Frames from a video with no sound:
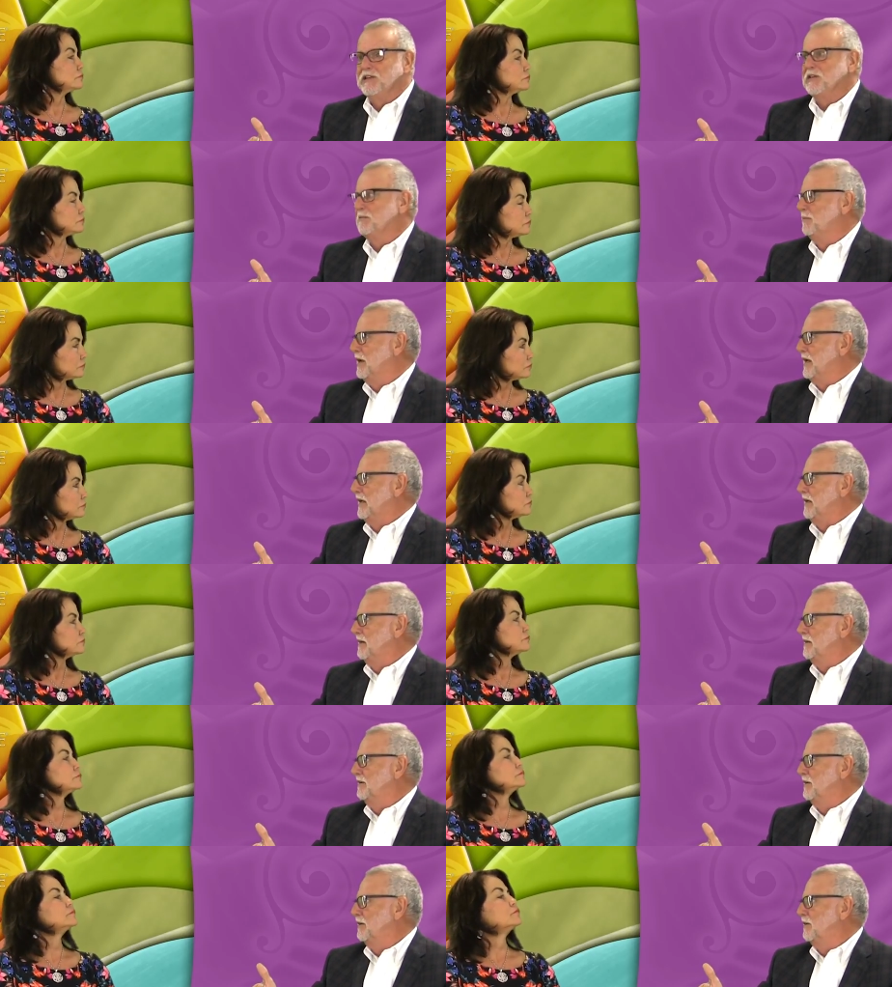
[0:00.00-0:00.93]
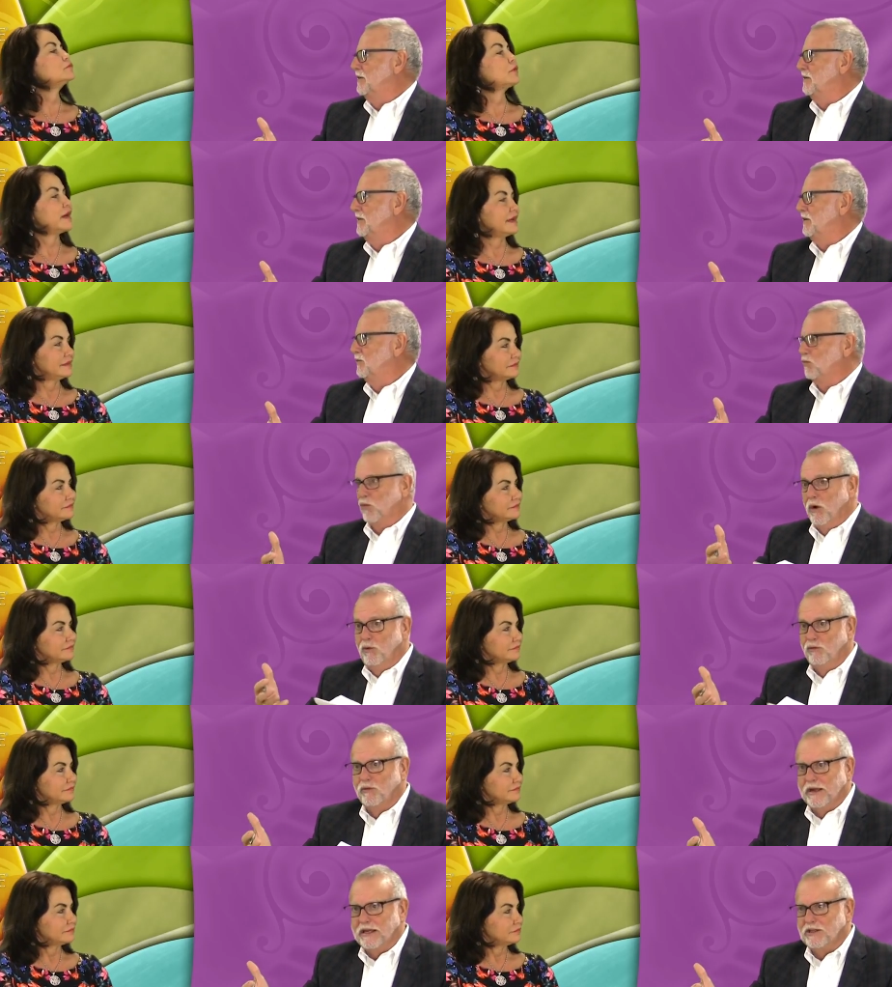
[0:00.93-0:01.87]
Speaker 1: at somebody. You know, right.
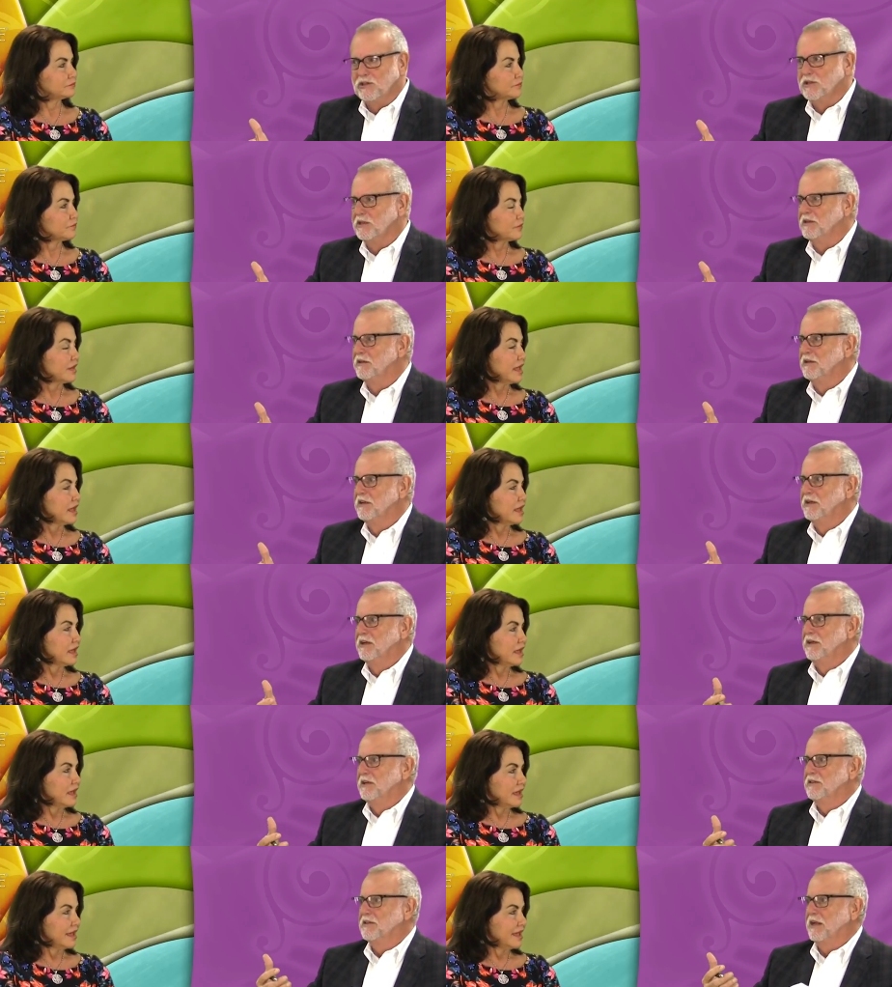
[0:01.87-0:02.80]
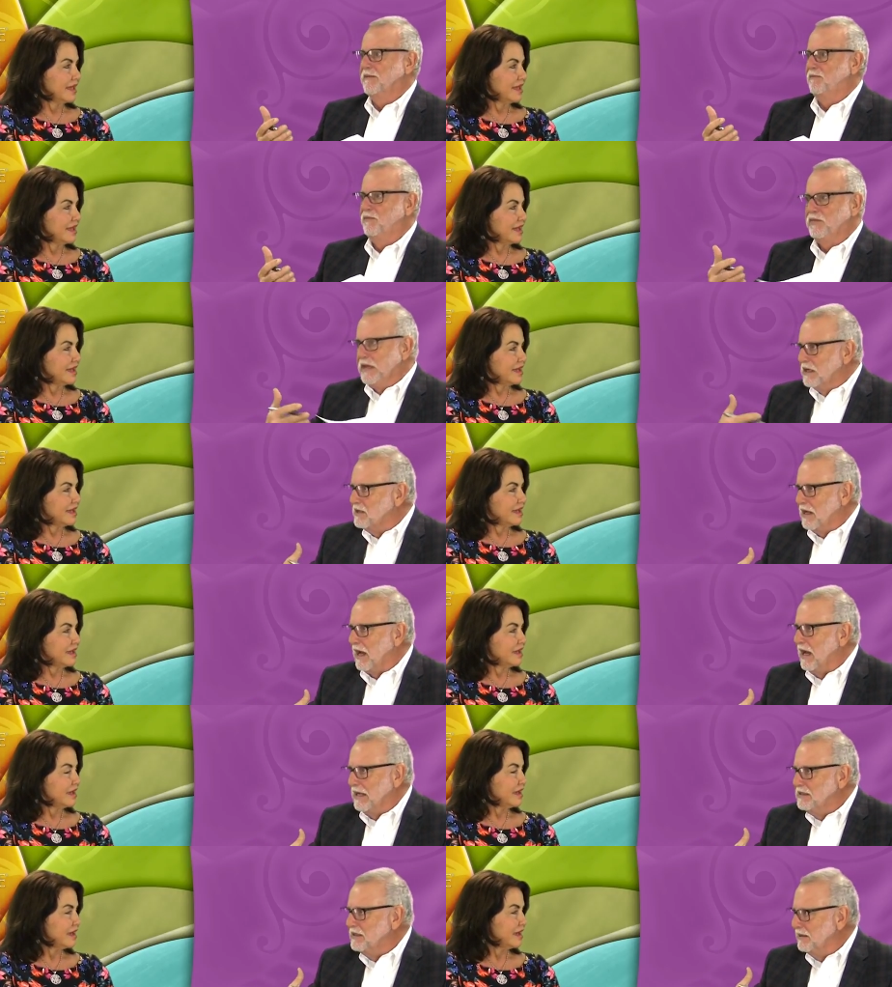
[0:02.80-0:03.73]
road rage and it's like that
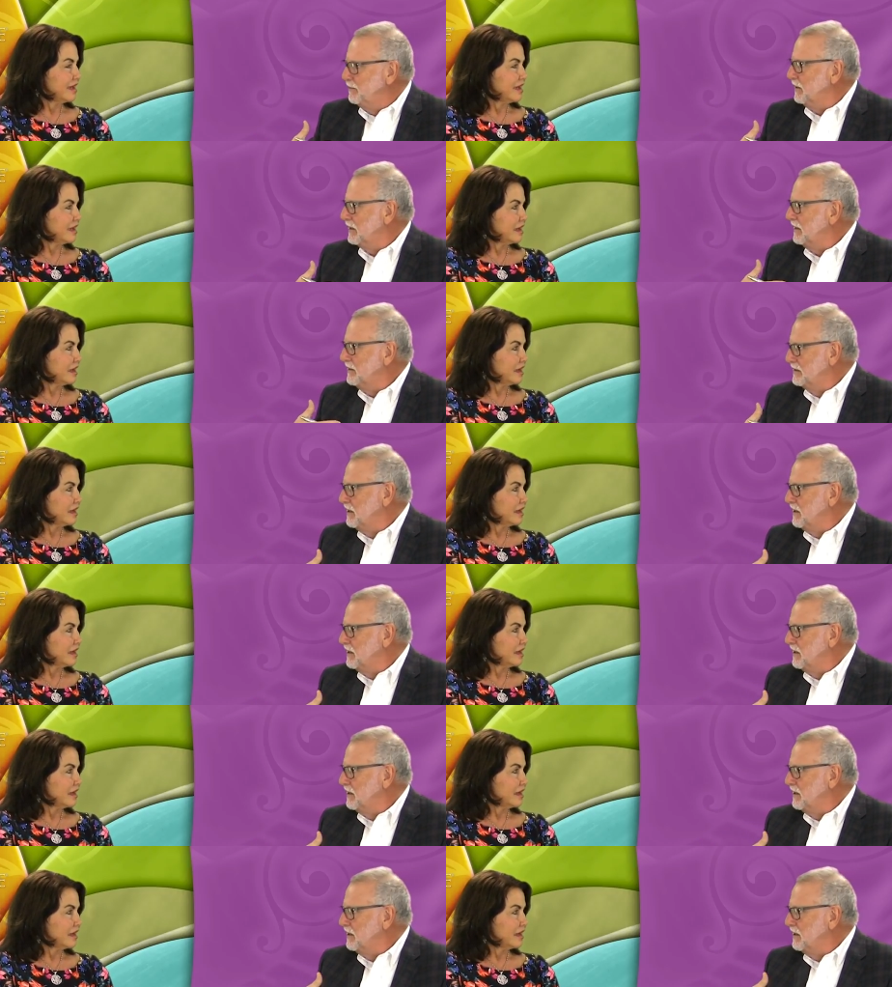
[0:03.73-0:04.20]
I typically